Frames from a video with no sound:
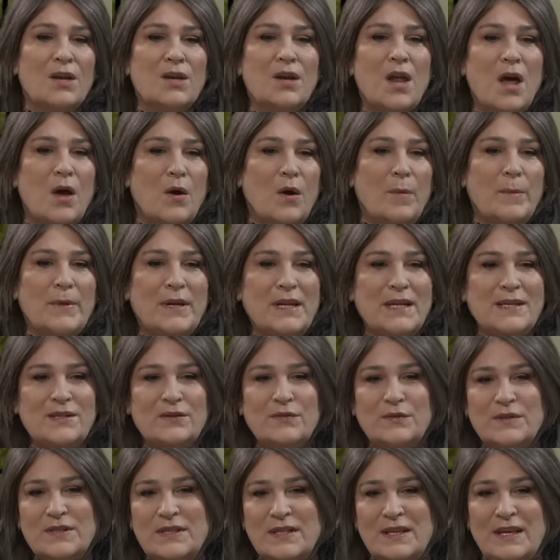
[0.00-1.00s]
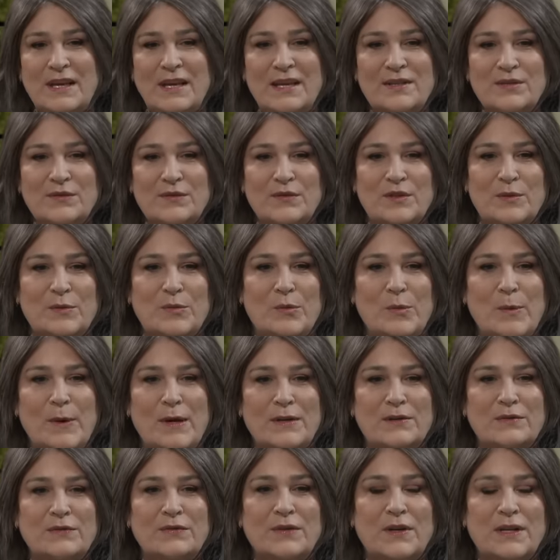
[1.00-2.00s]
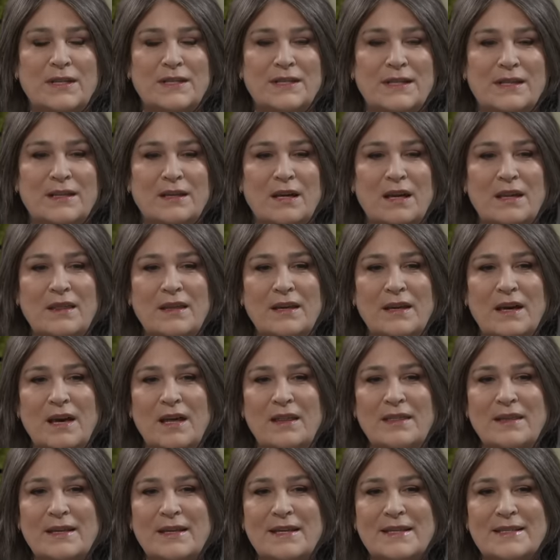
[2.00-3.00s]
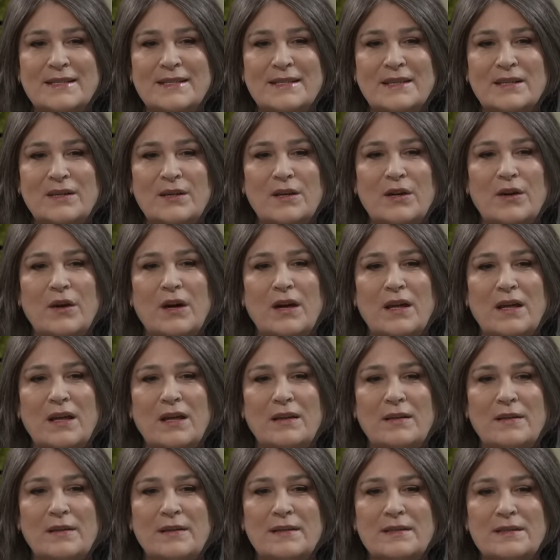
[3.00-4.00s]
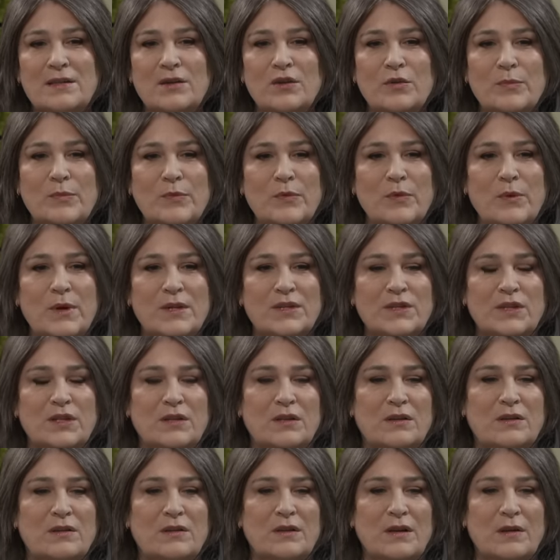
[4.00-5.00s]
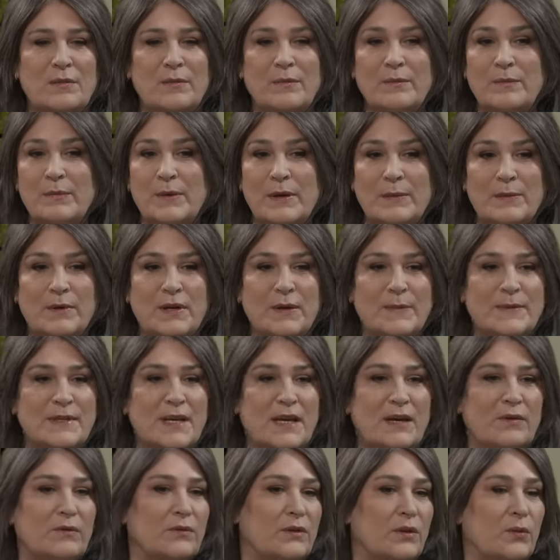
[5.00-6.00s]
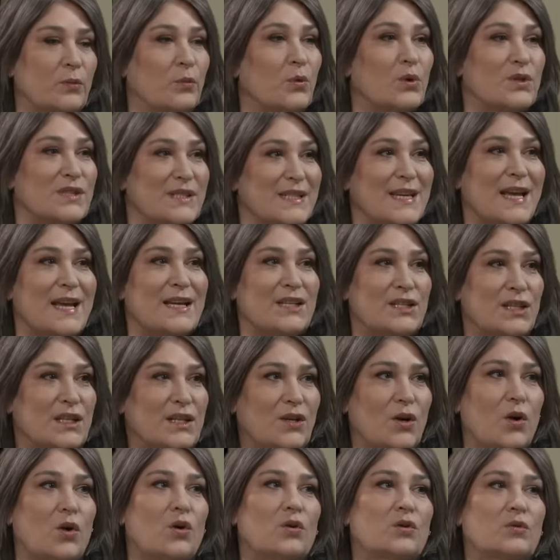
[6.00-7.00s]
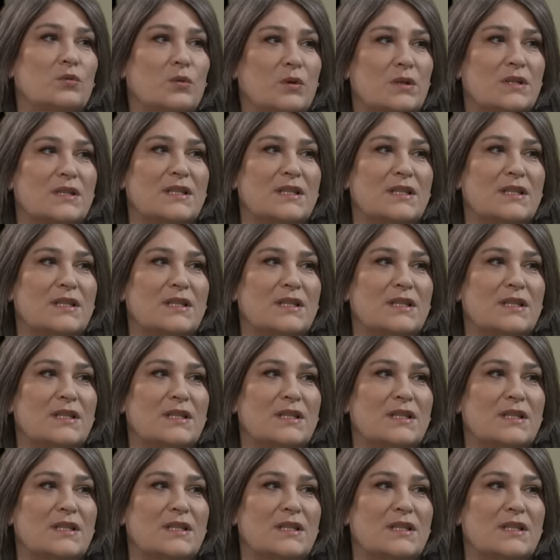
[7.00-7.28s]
No, I mean, he's obviously prepared to fight it. I think it's, you know, there's a lot of question that people keep saying, what's he actually got?